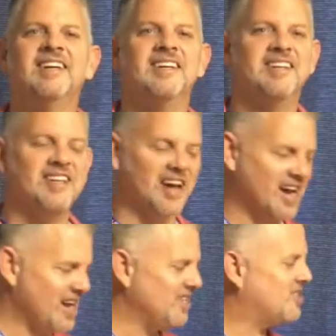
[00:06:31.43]

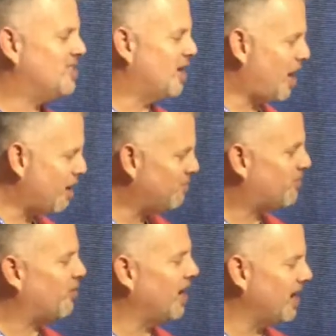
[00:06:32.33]
Nice job,
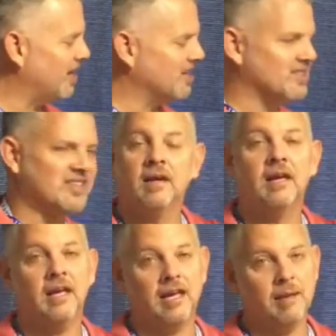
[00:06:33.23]
friends.
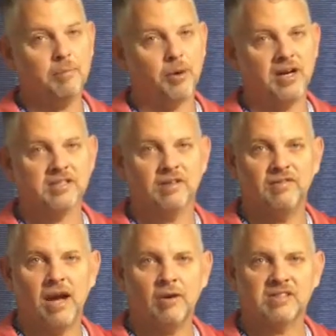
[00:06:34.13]
Impressive.
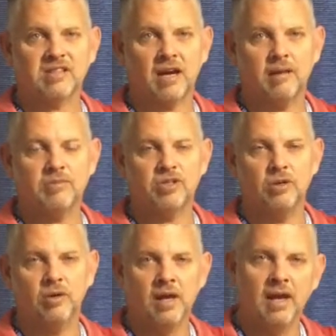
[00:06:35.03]
Now it's time
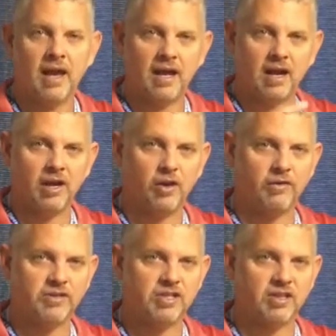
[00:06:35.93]
to head on
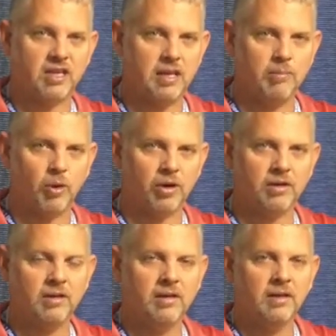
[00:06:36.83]
over to the keyboard
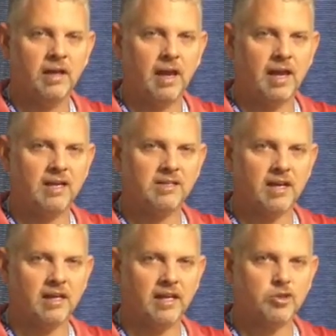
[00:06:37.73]
and
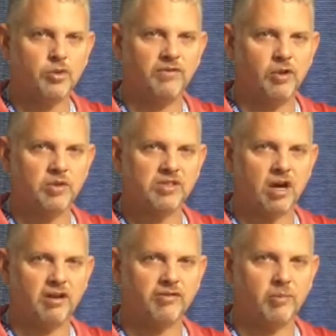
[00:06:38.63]
let's review a
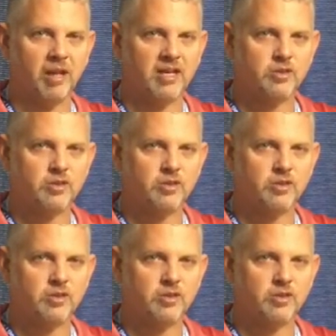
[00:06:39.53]
song from last